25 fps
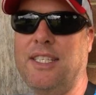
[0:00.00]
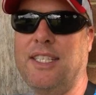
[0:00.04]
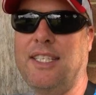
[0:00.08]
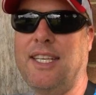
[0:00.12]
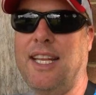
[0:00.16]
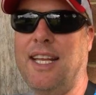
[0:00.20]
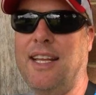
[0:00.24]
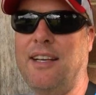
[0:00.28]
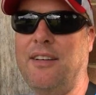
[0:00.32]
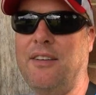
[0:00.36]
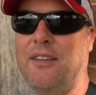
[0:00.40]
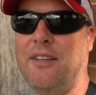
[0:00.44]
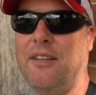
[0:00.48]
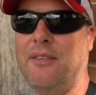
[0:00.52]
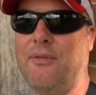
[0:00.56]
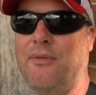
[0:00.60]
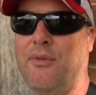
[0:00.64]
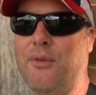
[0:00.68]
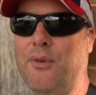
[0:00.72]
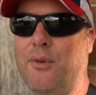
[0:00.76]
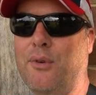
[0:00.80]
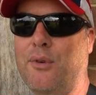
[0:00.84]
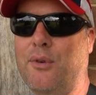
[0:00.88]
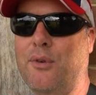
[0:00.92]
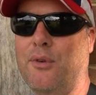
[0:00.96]
standard
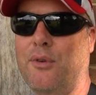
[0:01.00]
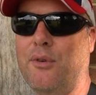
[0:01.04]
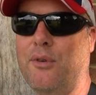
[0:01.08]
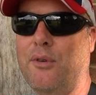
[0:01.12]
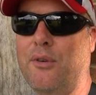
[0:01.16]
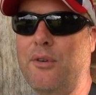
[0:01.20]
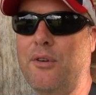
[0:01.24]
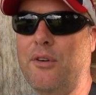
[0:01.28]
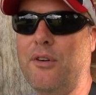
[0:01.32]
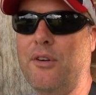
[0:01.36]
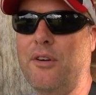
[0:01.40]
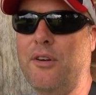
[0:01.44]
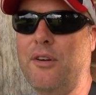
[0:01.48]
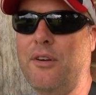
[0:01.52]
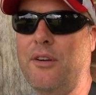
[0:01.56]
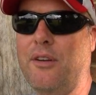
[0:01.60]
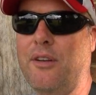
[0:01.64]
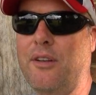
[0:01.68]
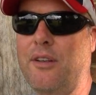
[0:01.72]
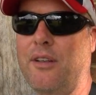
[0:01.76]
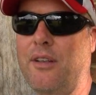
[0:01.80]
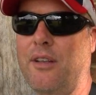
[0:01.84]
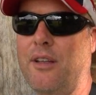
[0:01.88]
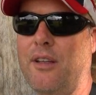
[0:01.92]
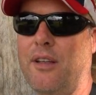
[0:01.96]
for
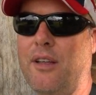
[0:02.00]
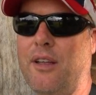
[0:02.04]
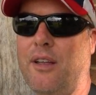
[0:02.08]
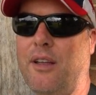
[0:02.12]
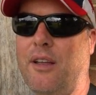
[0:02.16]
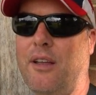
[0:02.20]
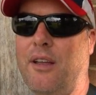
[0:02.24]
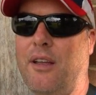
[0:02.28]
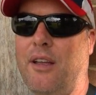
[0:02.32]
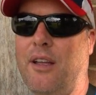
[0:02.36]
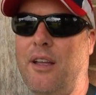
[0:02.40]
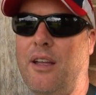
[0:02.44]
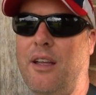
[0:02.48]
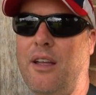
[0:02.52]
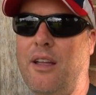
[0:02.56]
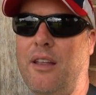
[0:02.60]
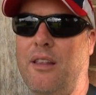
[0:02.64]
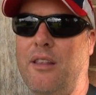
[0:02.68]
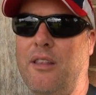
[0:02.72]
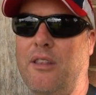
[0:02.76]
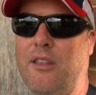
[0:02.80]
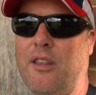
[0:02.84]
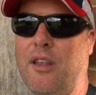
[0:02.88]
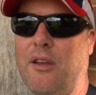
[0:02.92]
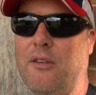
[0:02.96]

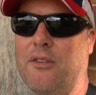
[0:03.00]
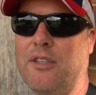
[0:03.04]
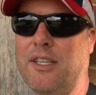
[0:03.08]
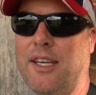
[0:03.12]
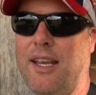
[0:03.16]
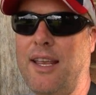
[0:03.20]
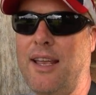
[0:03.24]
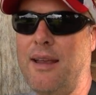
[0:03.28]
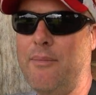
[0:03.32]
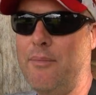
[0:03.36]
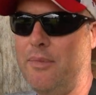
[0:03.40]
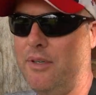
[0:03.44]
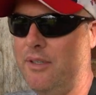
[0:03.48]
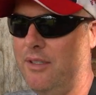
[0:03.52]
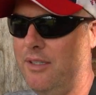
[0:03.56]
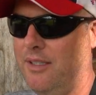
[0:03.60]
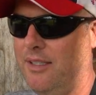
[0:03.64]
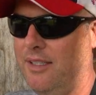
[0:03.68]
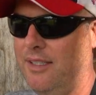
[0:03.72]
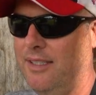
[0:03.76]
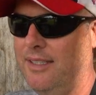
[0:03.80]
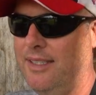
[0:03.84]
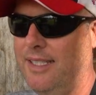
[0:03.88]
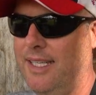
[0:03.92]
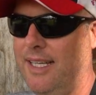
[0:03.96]
those cameras.
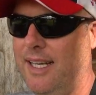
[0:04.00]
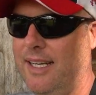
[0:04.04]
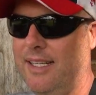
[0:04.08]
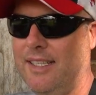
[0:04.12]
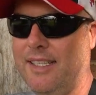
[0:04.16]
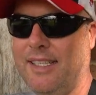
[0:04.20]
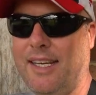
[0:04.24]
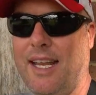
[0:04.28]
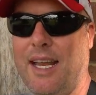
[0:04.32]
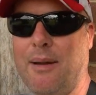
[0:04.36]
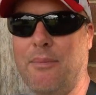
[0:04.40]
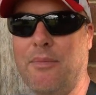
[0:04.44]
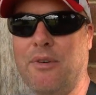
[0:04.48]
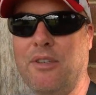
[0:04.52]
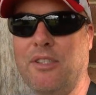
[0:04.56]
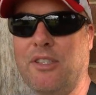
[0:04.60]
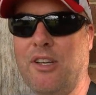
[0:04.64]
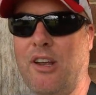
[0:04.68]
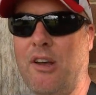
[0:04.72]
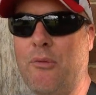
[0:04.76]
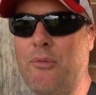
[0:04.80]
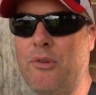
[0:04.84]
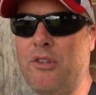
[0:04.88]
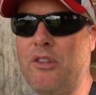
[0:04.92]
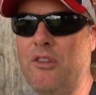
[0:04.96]
The DX cameras,
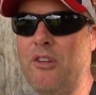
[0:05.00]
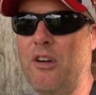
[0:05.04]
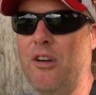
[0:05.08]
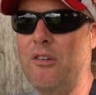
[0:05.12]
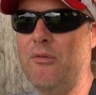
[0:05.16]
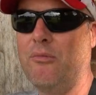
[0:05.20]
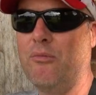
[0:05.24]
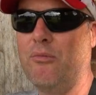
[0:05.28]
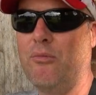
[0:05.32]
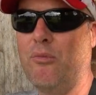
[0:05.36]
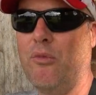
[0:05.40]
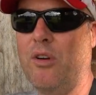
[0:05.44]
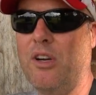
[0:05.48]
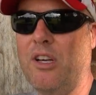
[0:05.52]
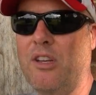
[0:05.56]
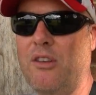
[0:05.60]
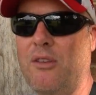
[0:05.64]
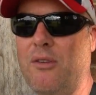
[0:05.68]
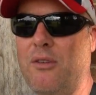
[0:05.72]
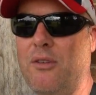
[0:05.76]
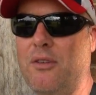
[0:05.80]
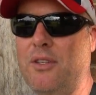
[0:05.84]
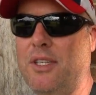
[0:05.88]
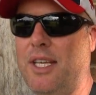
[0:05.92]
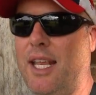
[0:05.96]
I would not want to
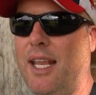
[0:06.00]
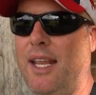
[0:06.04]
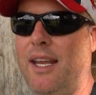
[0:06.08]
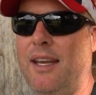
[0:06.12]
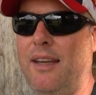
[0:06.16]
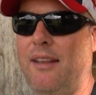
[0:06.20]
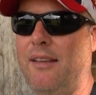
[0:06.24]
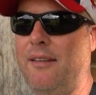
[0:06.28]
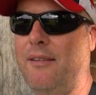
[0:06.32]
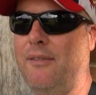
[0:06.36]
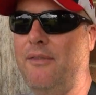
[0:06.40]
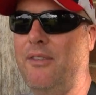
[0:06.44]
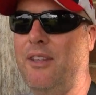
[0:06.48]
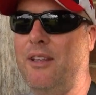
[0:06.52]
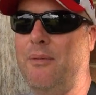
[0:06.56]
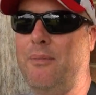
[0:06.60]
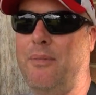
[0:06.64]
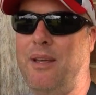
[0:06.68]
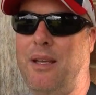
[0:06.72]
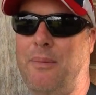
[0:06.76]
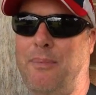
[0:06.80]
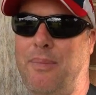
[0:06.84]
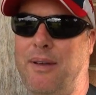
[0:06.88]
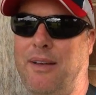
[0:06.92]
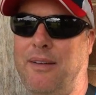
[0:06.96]
use any of them
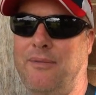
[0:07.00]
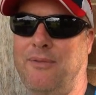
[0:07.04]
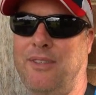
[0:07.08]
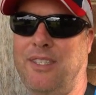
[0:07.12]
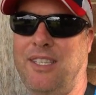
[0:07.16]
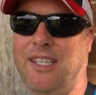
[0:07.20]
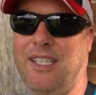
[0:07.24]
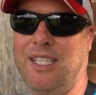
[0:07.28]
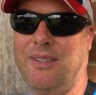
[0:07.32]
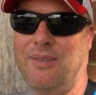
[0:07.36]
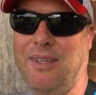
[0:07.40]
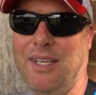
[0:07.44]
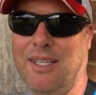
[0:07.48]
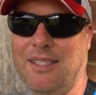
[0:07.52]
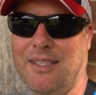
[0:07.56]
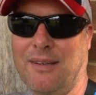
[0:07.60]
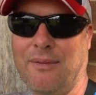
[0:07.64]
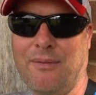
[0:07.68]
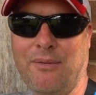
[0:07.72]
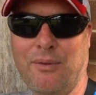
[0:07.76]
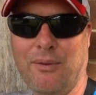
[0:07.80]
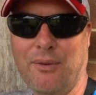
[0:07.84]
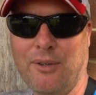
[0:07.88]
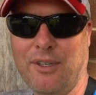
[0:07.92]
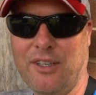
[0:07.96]
above
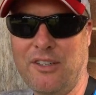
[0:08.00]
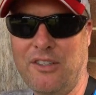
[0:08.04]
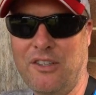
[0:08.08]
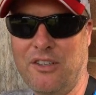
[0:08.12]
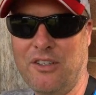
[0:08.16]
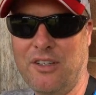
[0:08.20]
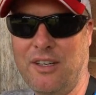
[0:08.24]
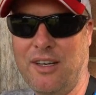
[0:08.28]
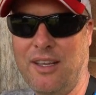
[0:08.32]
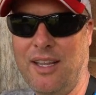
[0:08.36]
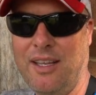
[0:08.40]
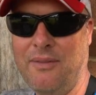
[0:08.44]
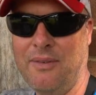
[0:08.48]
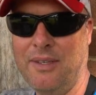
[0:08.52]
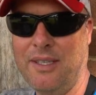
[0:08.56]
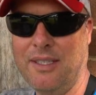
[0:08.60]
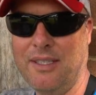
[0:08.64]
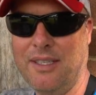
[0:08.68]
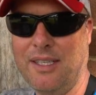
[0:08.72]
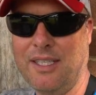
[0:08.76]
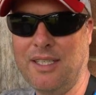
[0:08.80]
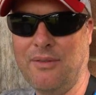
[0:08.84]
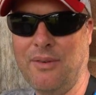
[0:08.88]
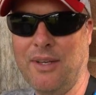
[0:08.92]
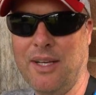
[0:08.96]
6,400. Even at
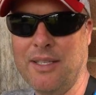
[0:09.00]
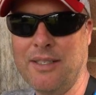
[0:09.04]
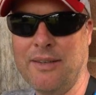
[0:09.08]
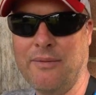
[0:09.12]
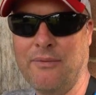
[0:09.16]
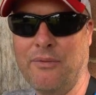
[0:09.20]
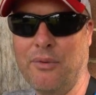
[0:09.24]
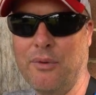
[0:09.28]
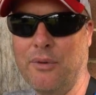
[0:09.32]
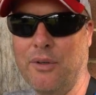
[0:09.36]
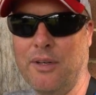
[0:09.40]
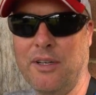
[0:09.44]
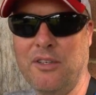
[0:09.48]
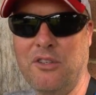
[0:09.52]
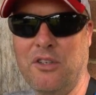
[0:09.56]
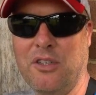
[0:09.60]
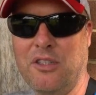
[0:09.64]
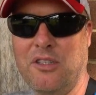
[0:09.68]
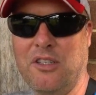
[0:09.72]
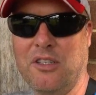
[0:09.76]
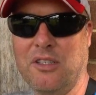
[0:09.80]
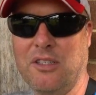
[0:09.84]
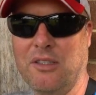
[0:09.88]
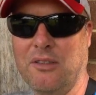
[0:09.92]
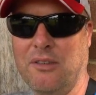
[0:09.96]
6,400
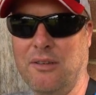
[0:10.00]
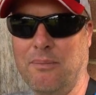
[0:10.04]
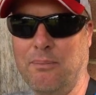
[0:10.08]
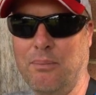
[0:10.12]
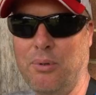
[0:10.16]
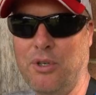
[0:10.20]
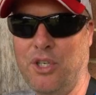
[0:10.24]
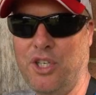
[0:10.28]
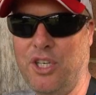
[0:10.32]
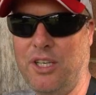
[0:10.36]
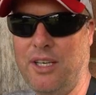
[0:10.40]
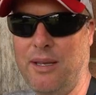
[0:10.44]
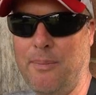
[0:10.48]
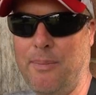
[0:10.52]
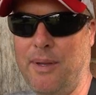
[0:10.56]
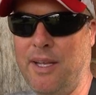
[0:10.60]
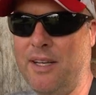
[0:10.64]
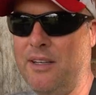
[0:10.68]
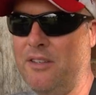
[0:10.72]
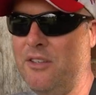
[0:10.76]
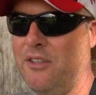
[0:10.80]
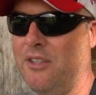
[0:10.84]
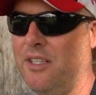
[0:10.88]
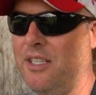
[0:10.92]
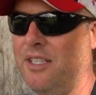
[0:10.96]
you're sort of pushing the
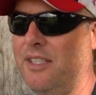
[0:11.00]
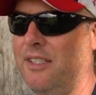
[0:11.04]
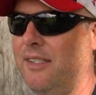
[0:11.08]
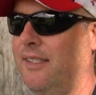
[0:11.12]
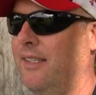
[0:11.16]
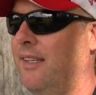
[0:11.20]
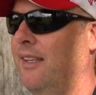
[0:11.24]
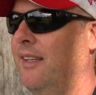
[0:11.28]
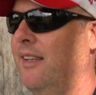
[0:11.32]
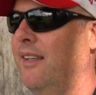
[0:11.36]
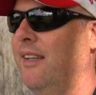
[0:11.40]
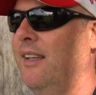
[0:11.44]
boundaries,